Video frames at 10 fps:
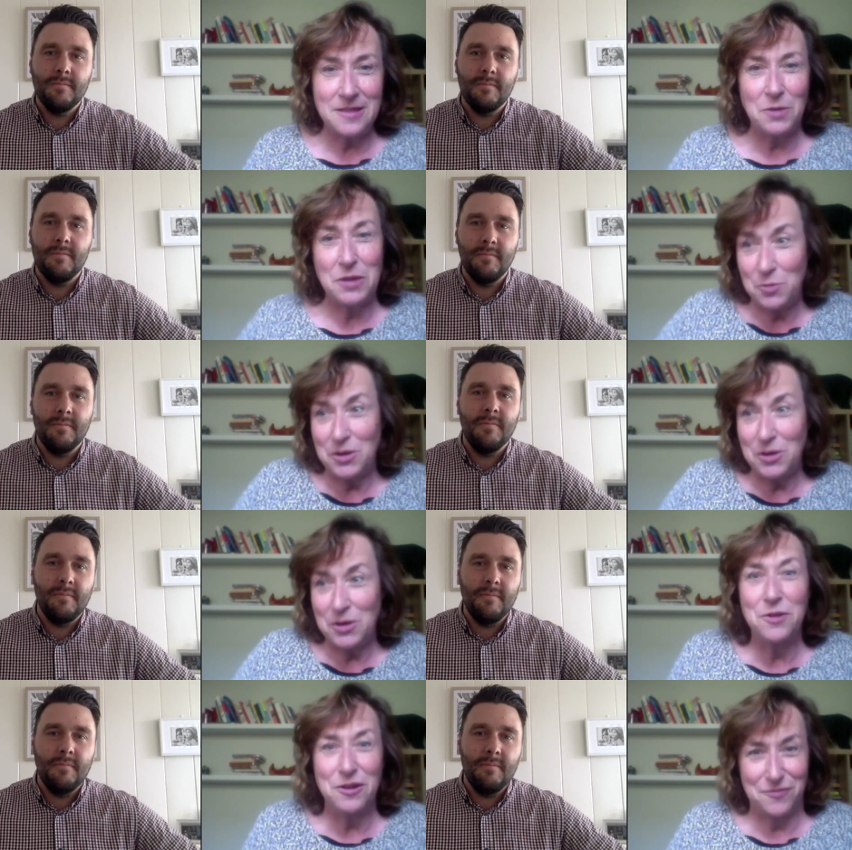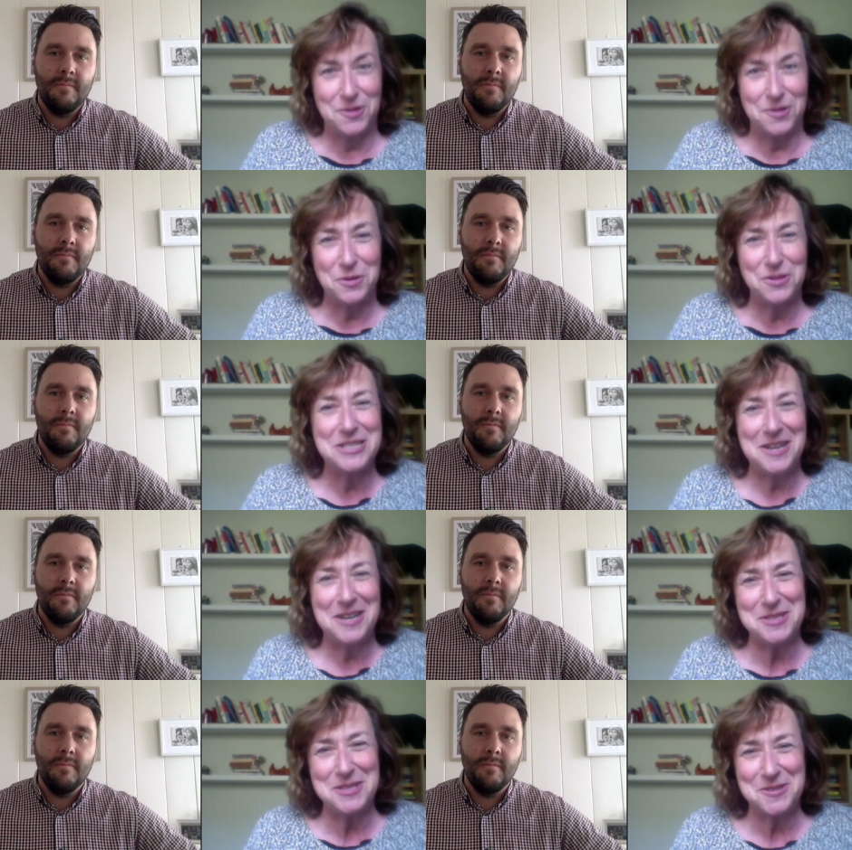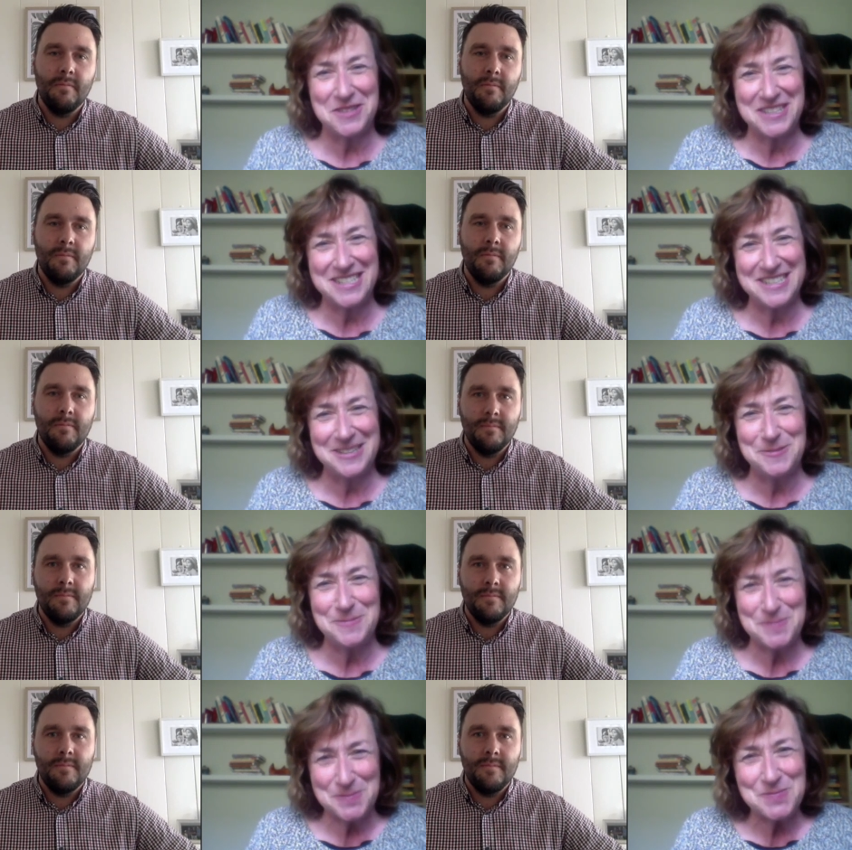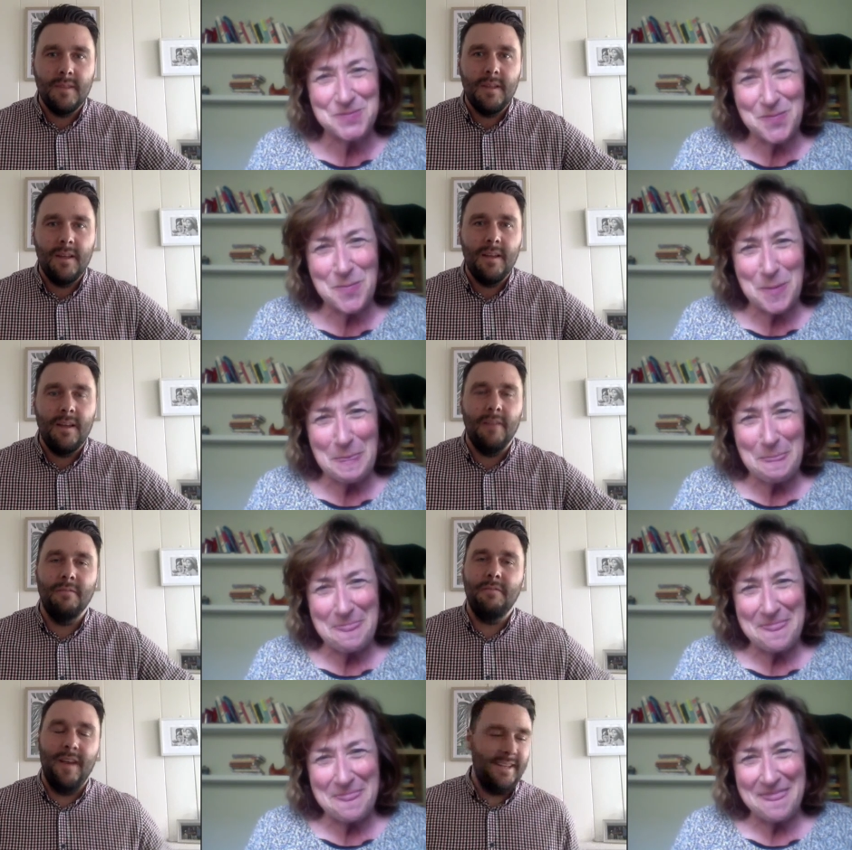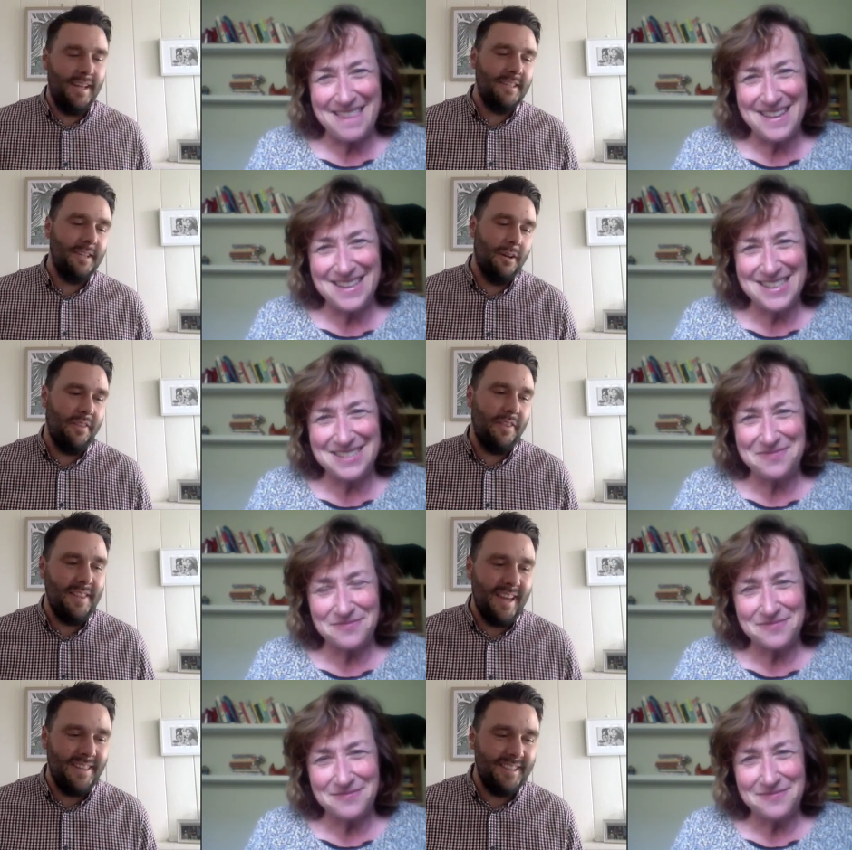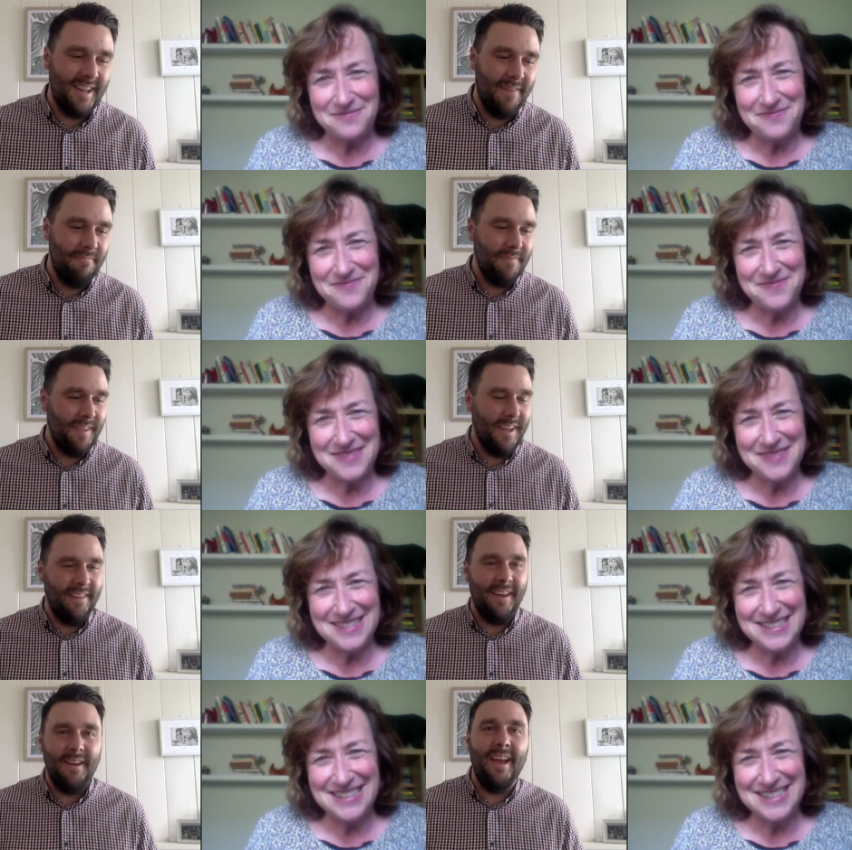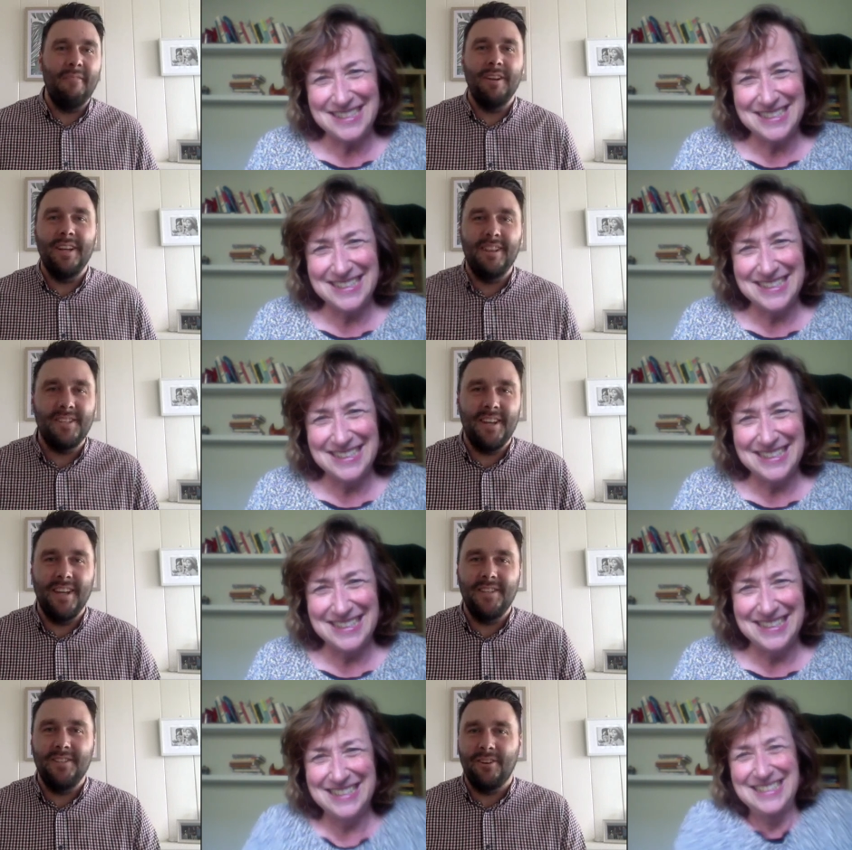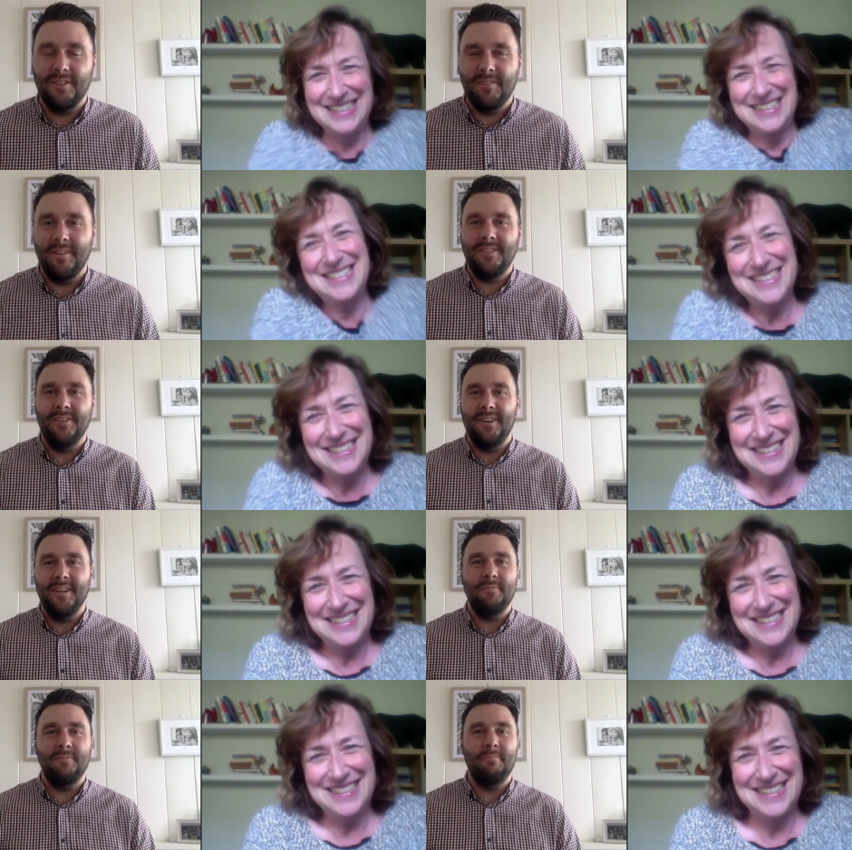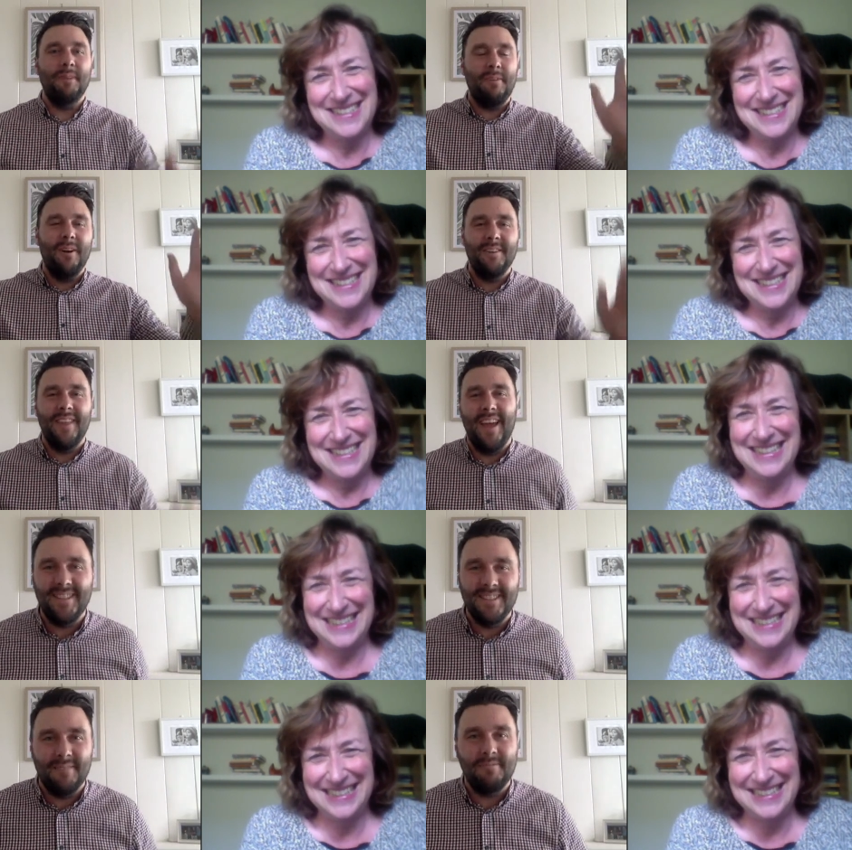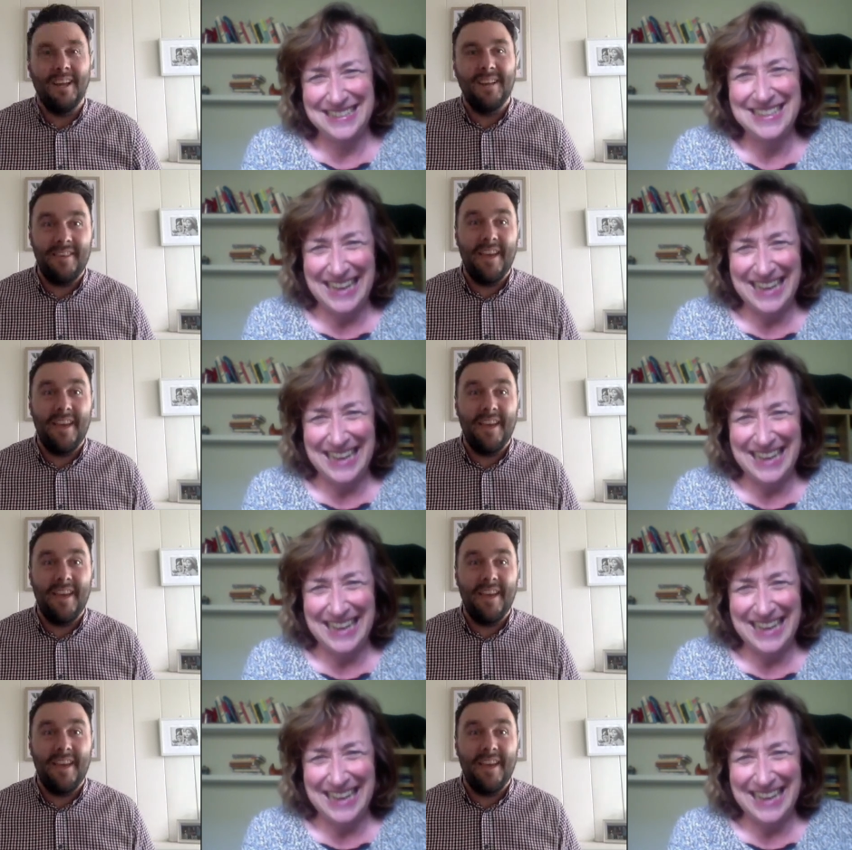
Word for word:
Speaker 1: I think we're looking for all the time in stories, you know.
Speaker 2: Oh, fantastic. I think that's, um, you know, every English teacher across Victoria is probably throwing their hands up saying